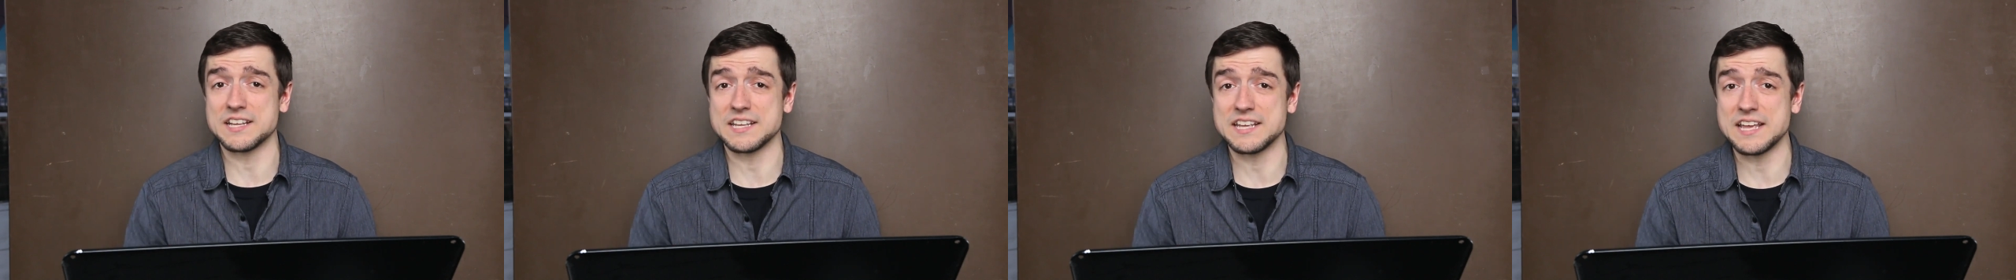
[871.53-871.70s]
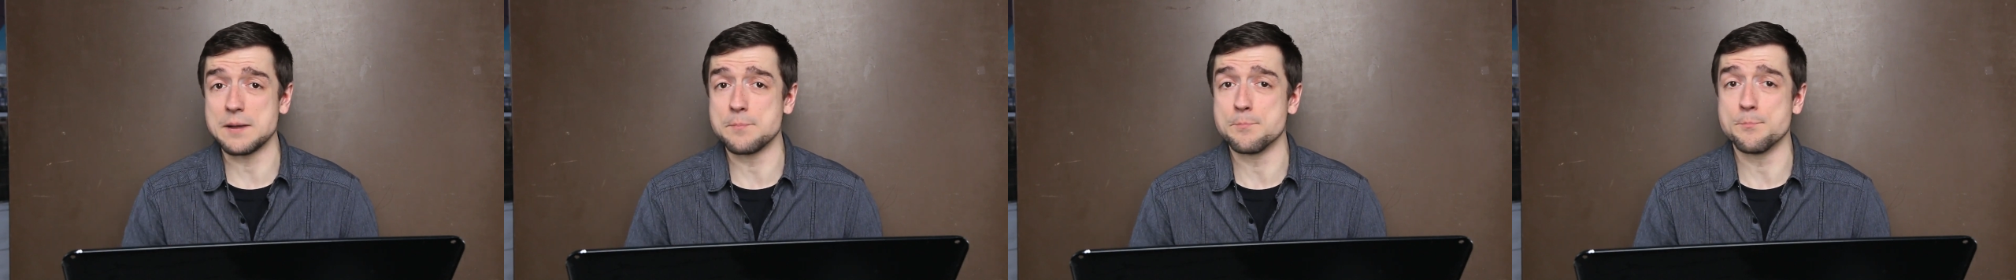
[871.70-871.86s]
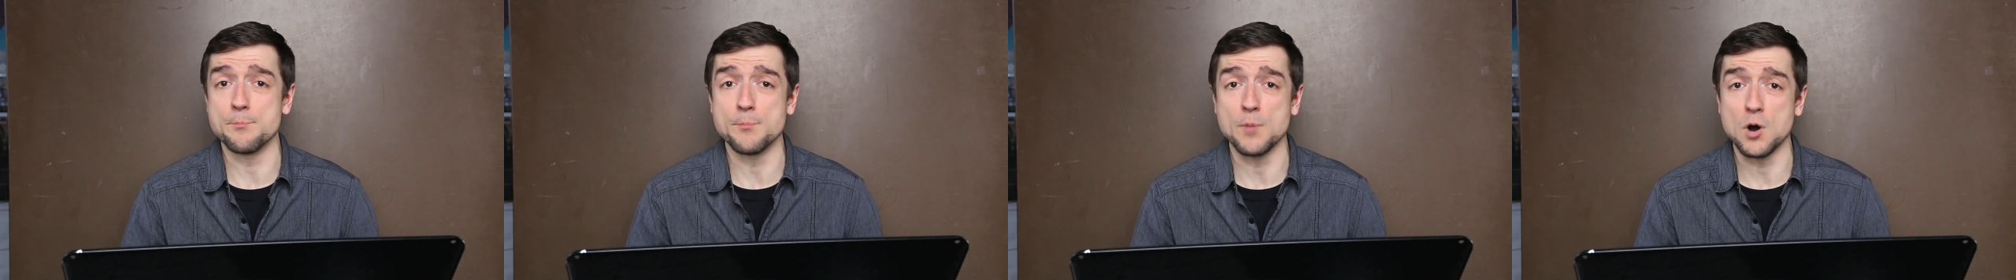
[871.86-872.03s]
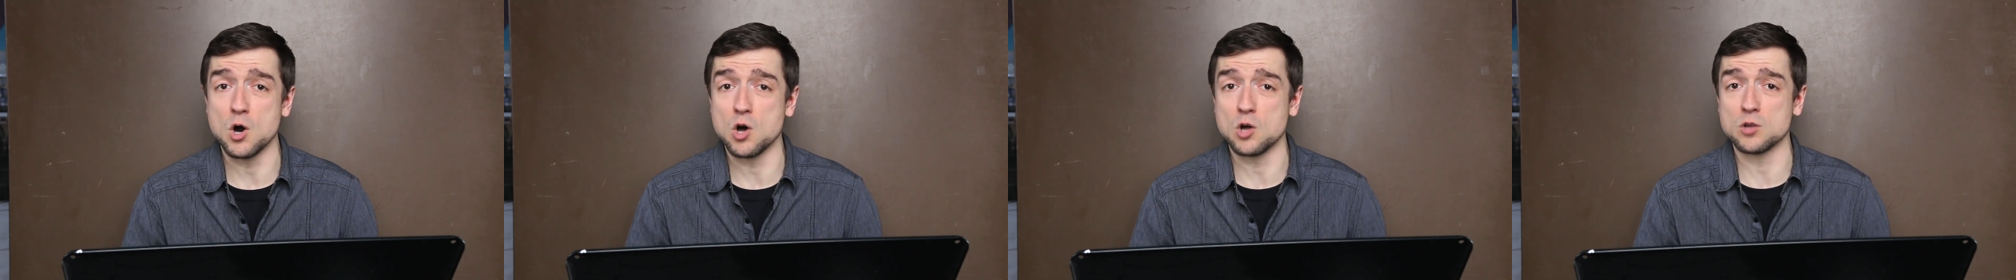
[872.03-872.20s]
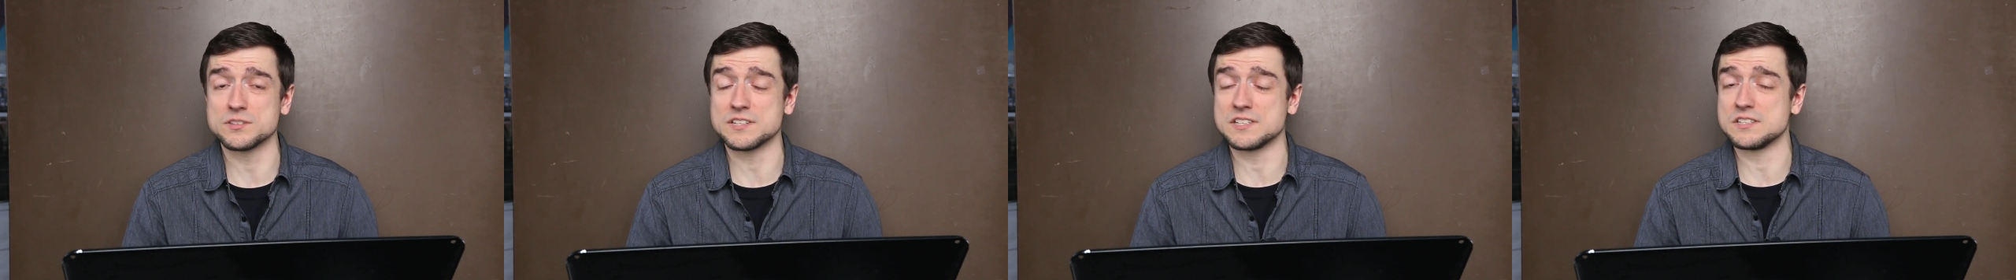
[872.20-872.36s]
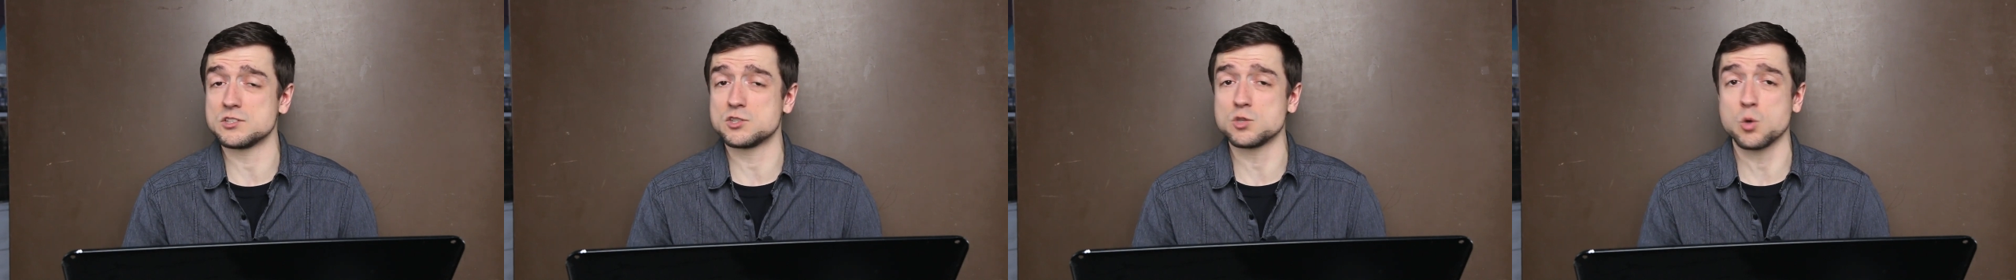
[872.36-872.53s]
to get
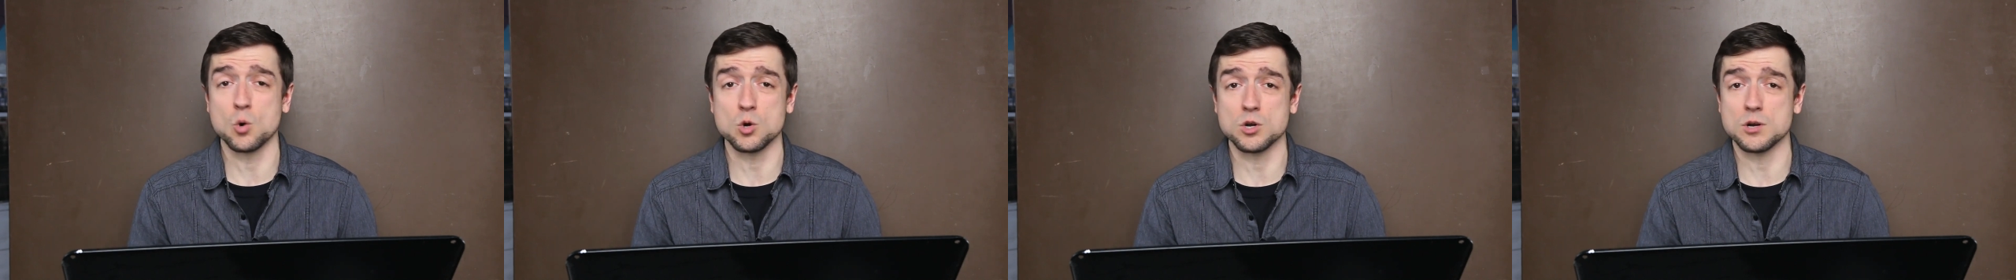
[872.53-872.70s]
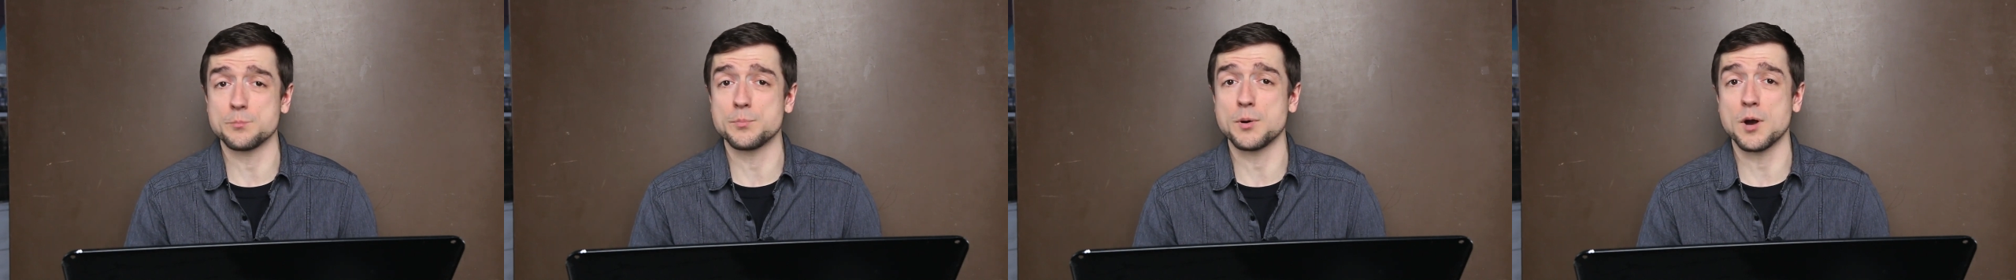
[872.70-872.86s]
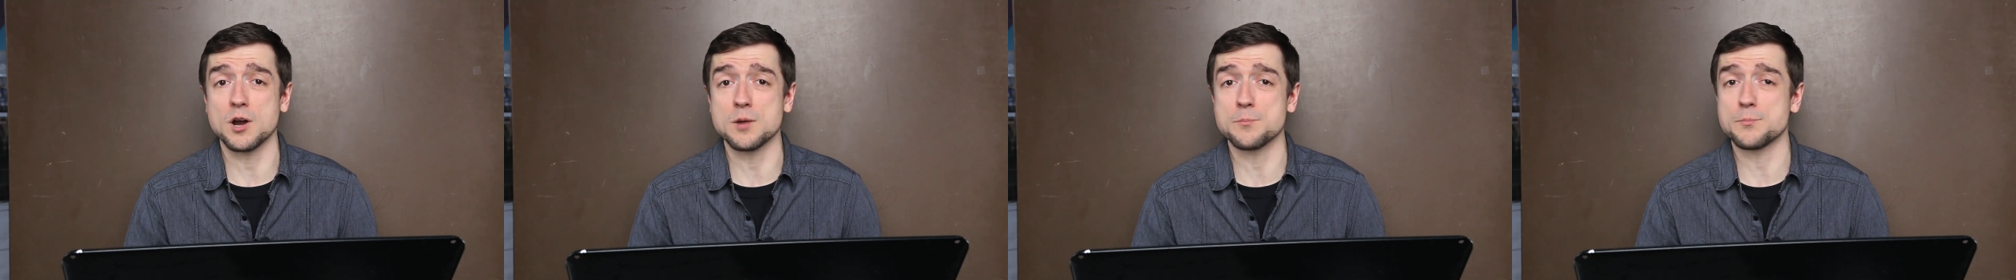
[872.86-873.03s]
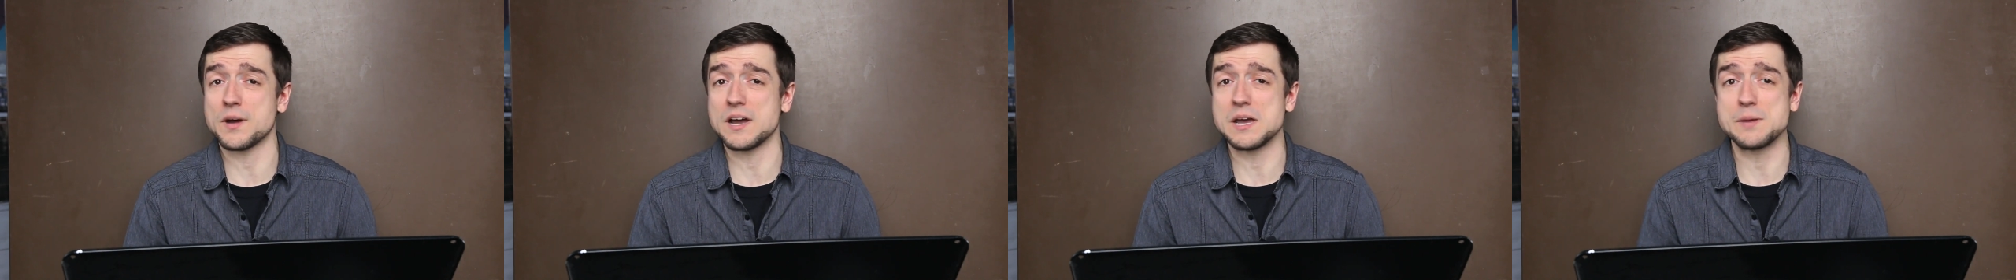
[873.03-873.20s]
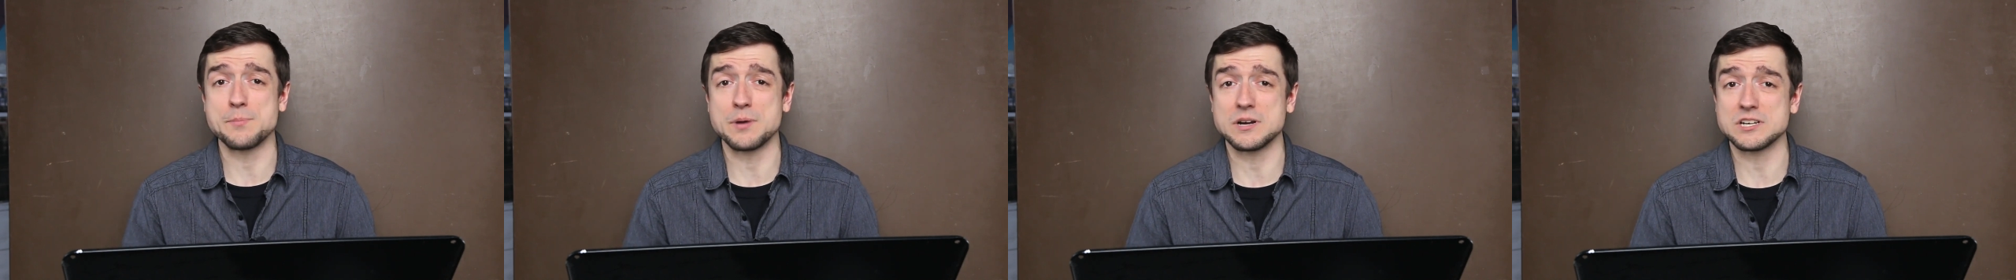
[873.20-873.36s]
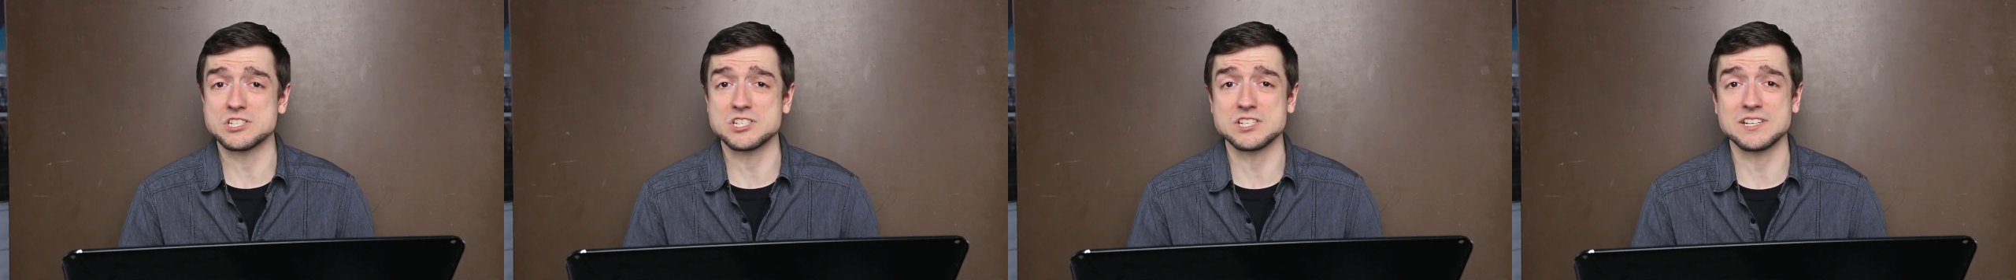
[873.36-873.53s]
mauled and torn apart by a
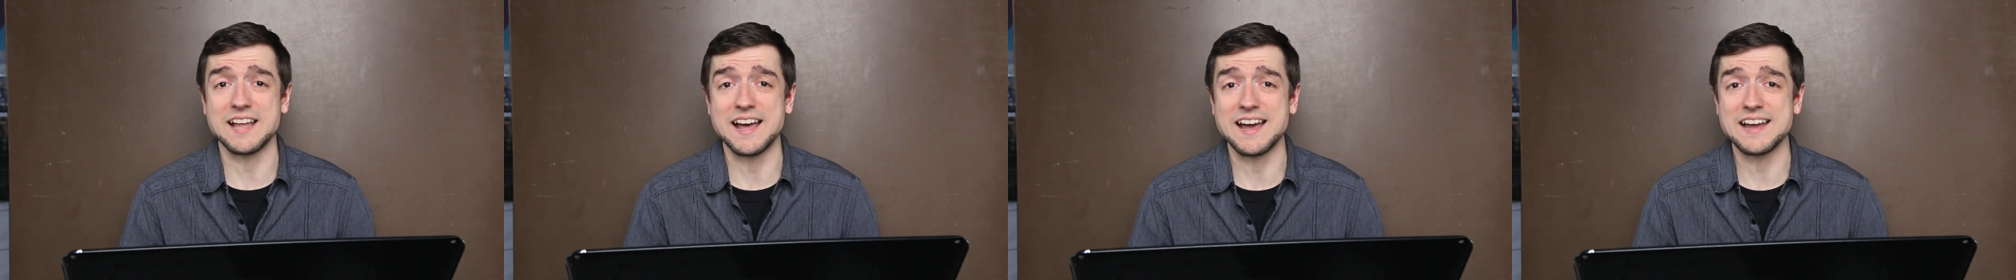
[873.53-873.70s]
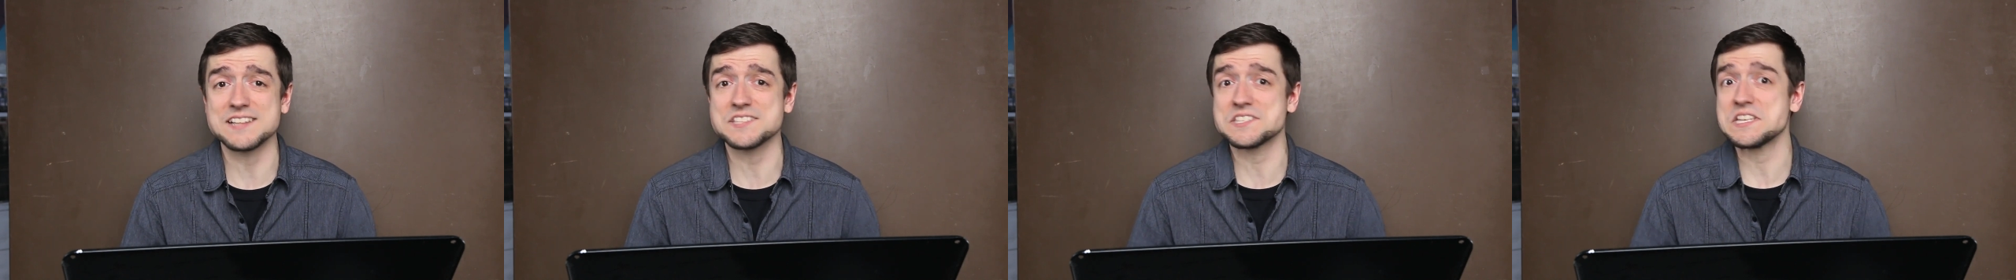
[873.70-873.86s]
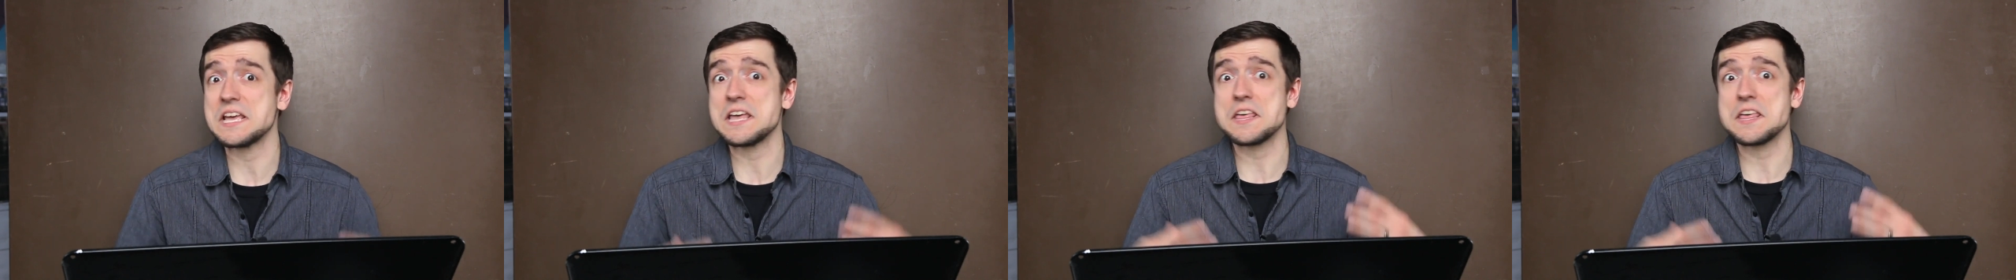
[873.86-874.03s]
bunch of lions.